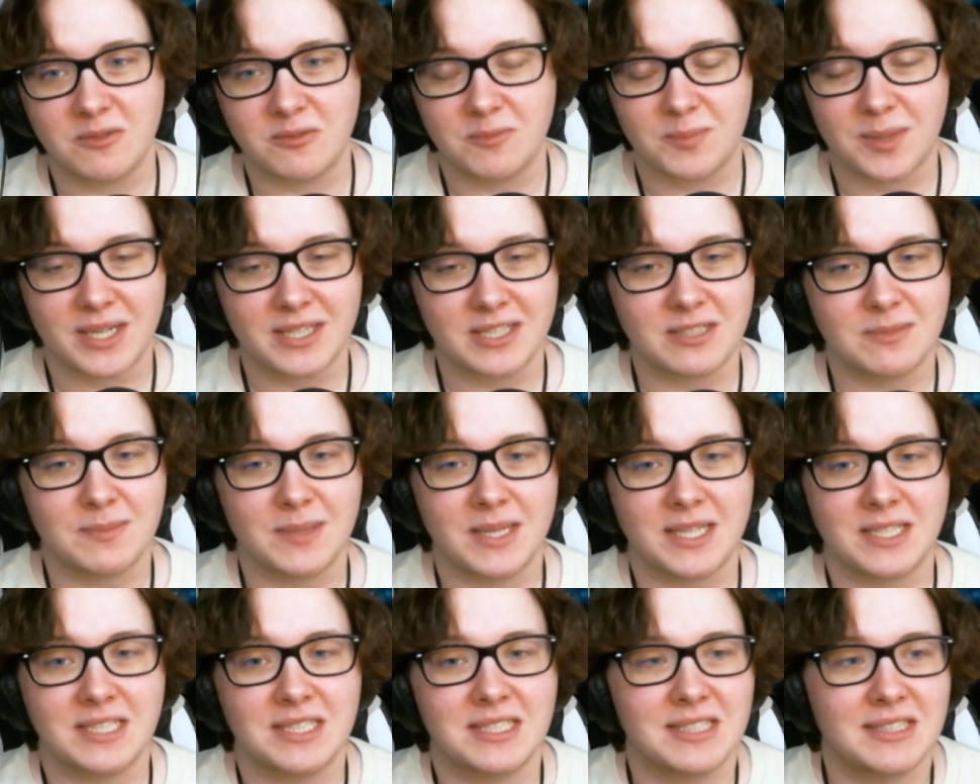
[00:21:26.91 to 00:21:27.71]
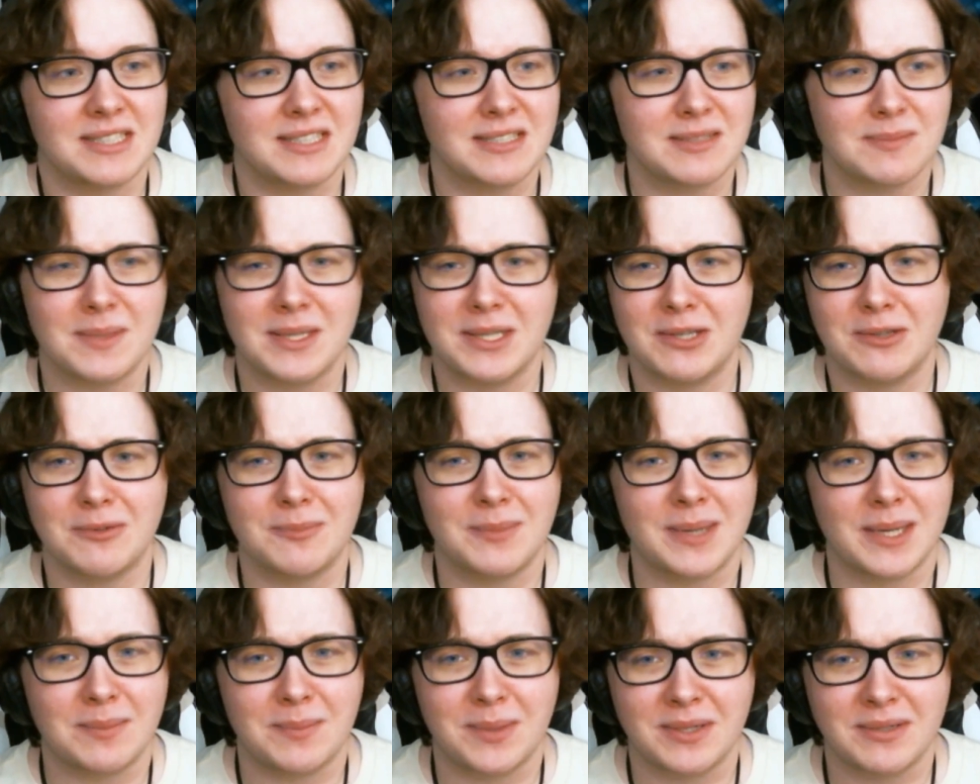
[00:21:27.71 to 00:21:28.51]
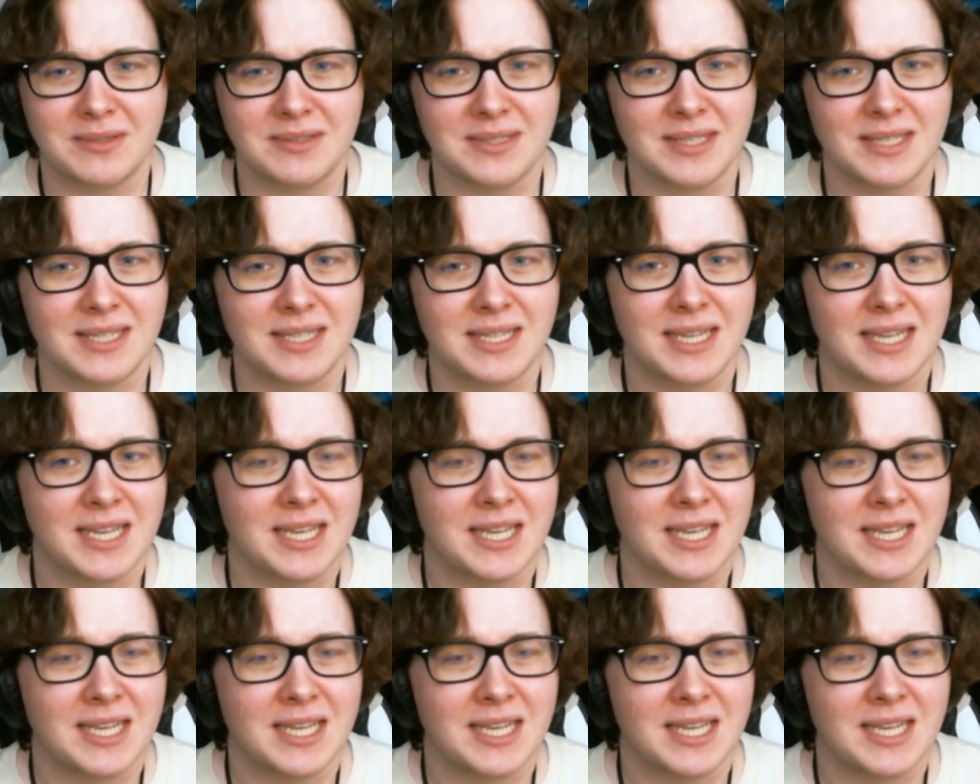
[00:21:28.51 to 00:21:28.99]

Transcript: practice magic, it does make you a bad person.